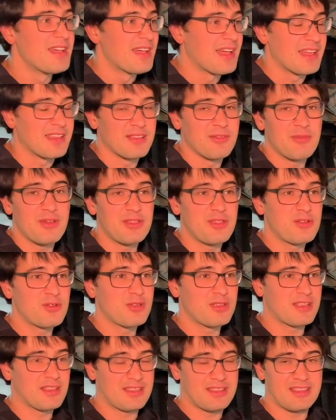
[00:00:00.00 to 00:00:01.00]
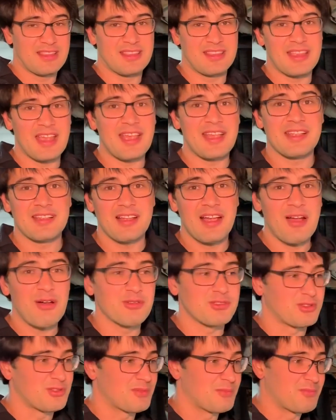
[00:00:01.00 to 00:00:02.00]
and when you're gonna take it
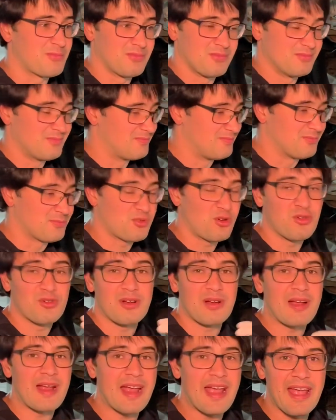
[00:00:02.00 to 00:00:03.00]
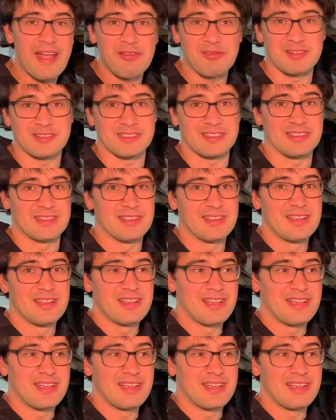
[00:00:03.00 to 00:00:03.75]
out, you broke everything.